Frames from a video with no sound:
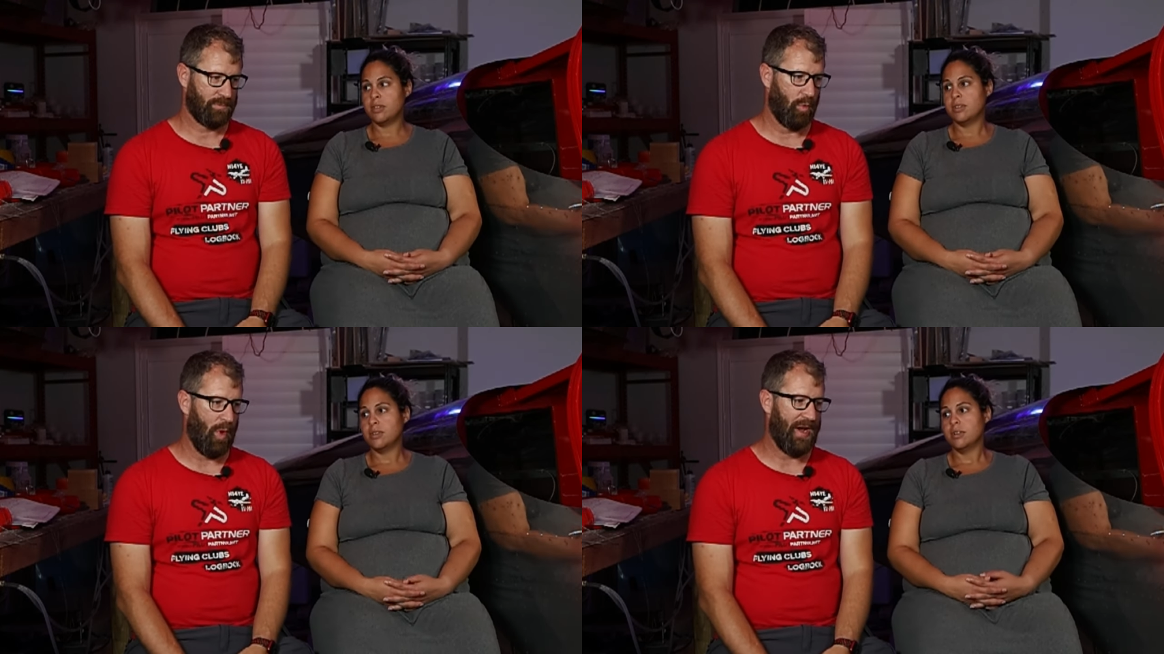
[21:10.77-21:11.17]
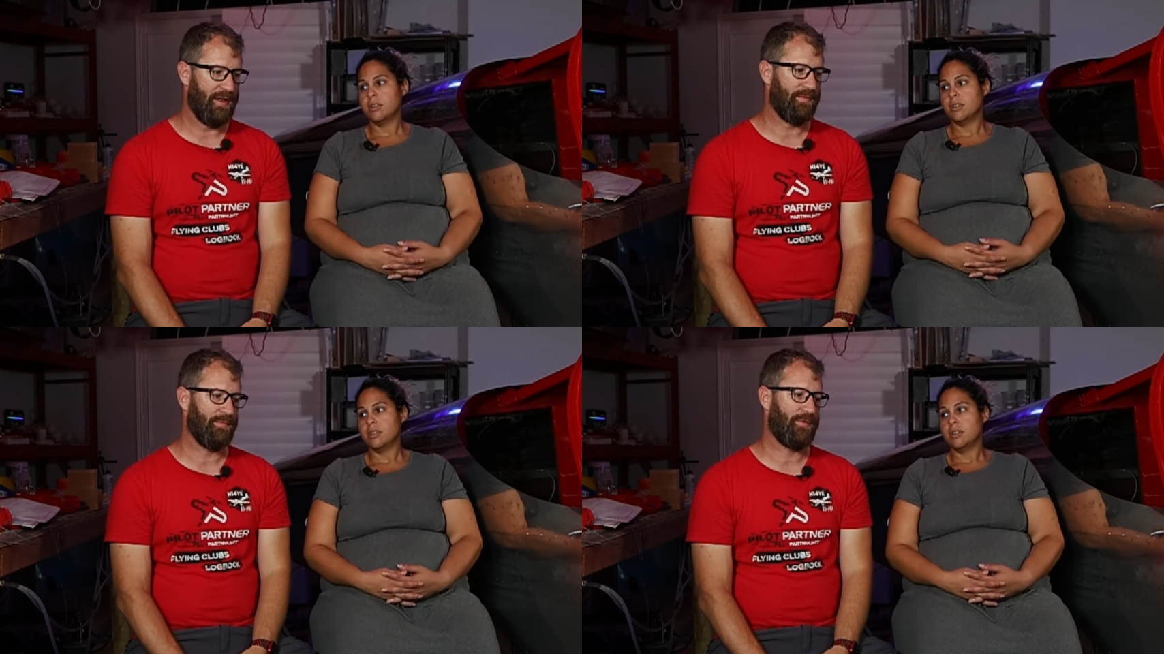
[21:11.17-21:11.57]

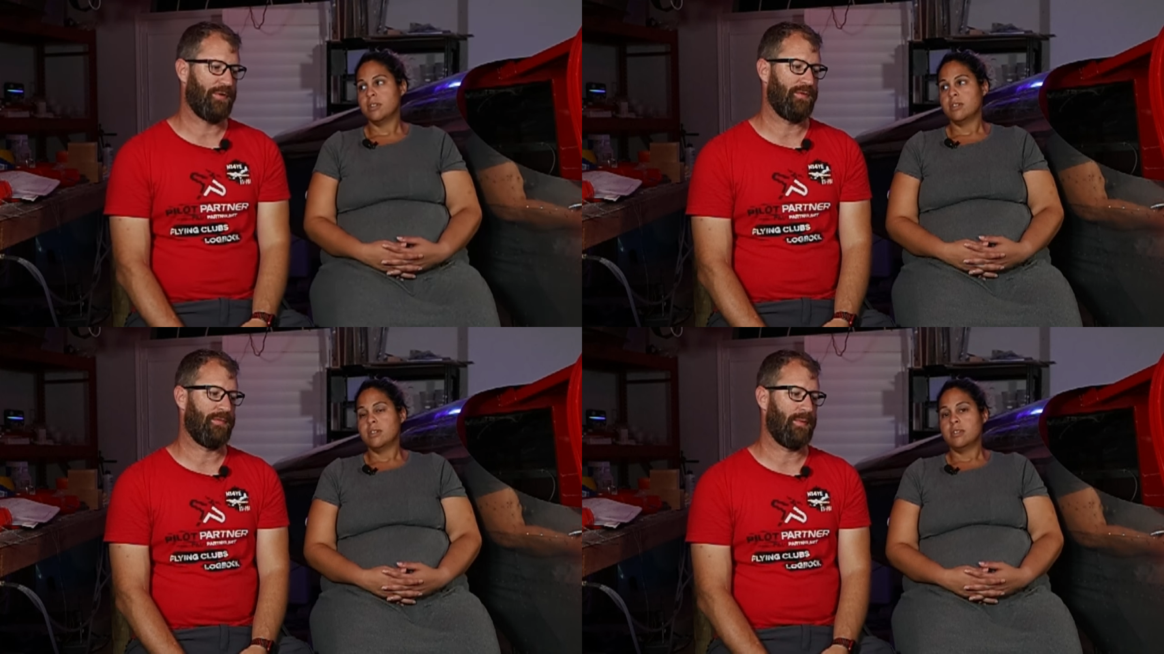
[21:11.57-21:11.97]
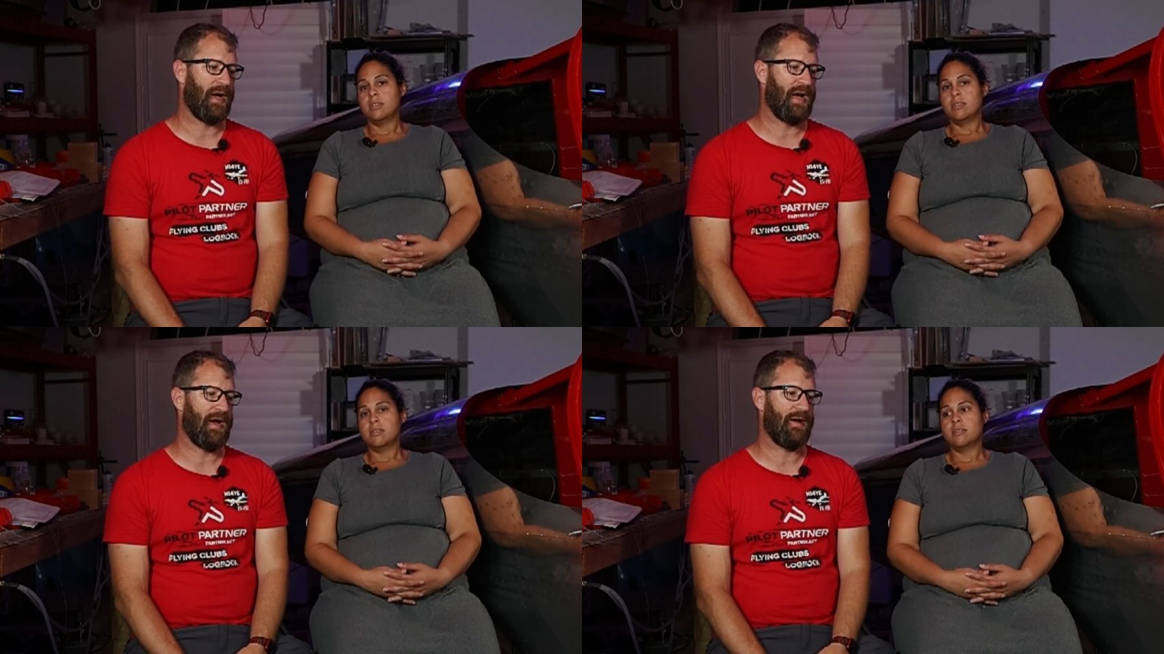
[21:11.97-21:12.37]
Speaker 1: waiting for
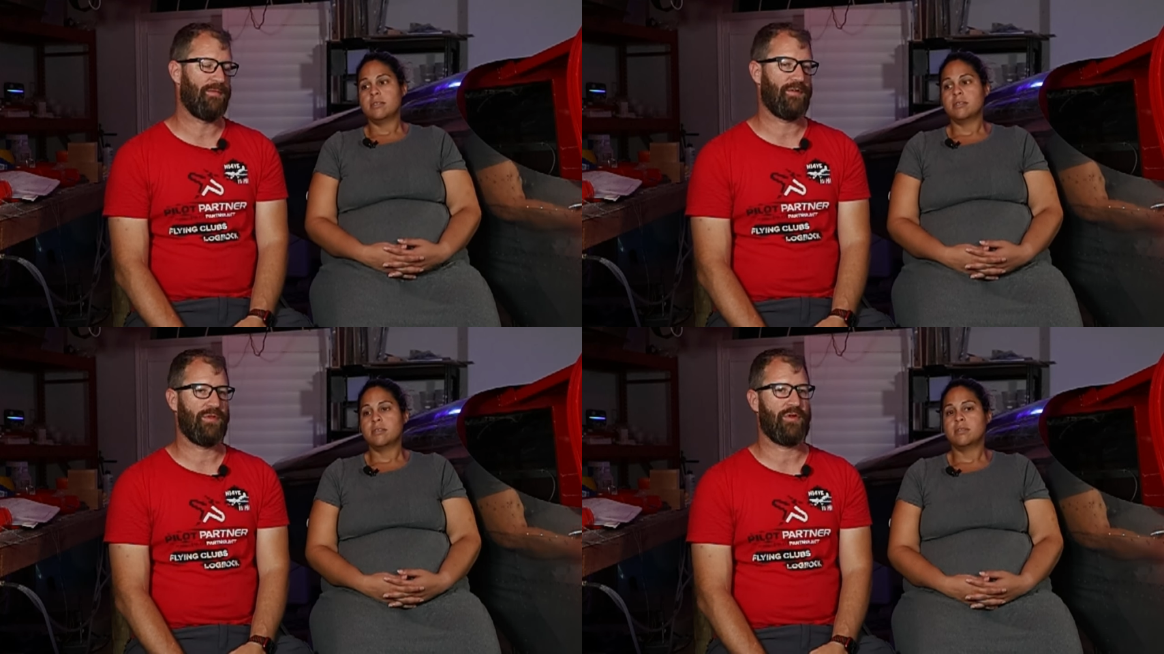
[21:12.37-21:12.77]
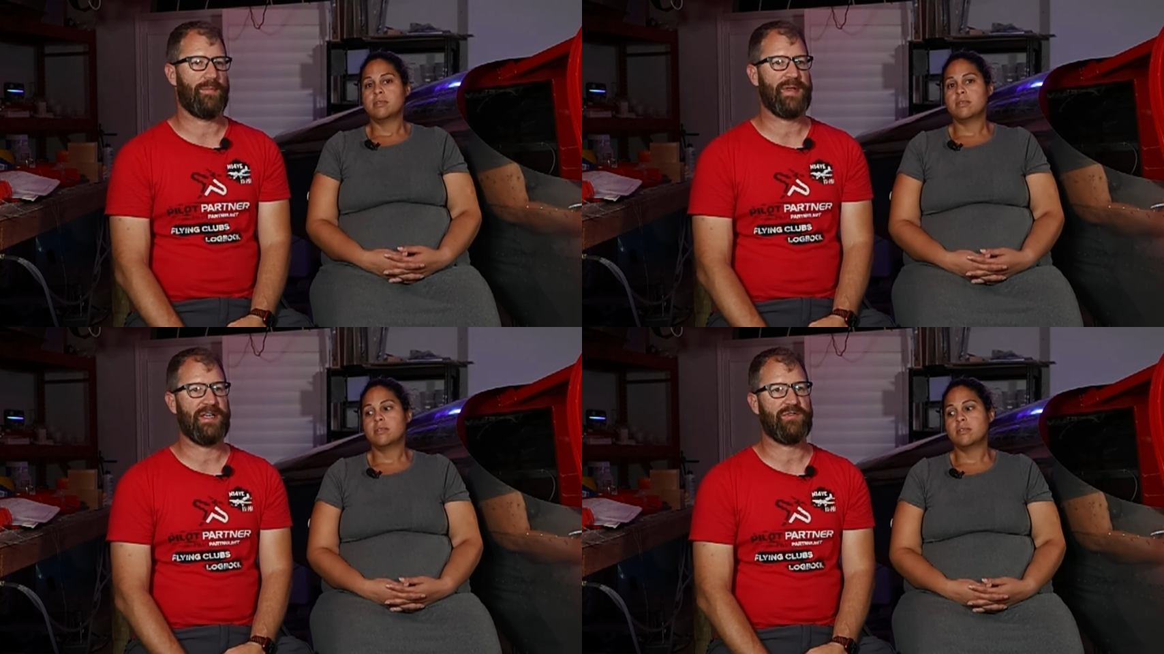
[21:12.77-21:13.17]
uh, further
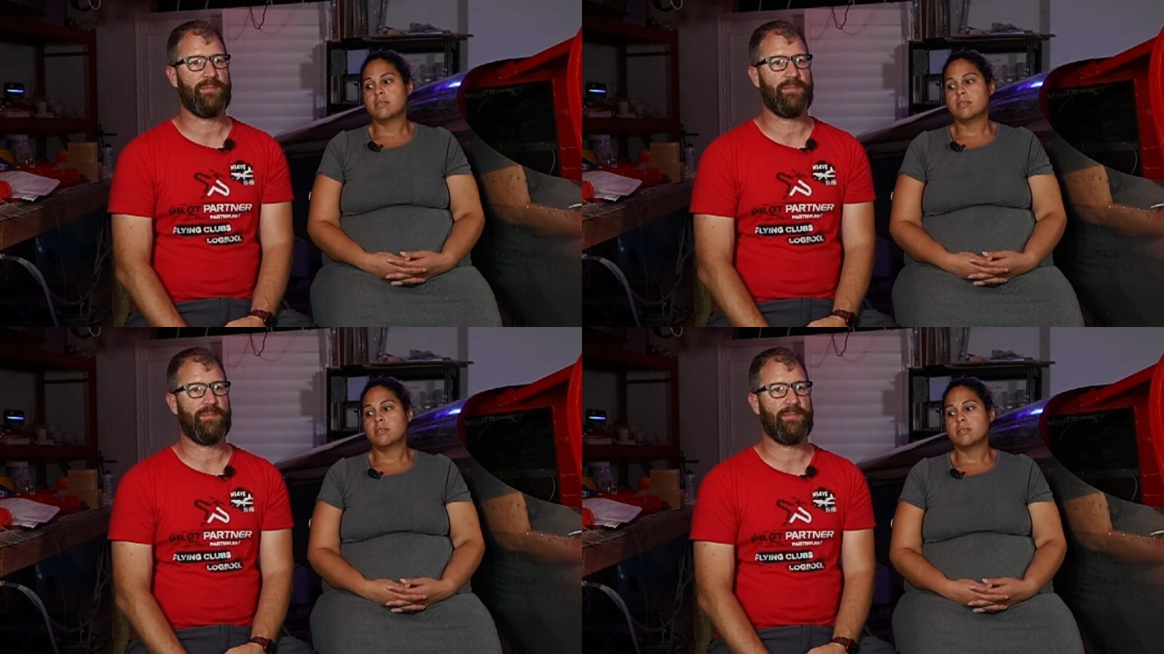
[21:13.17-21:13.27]
updates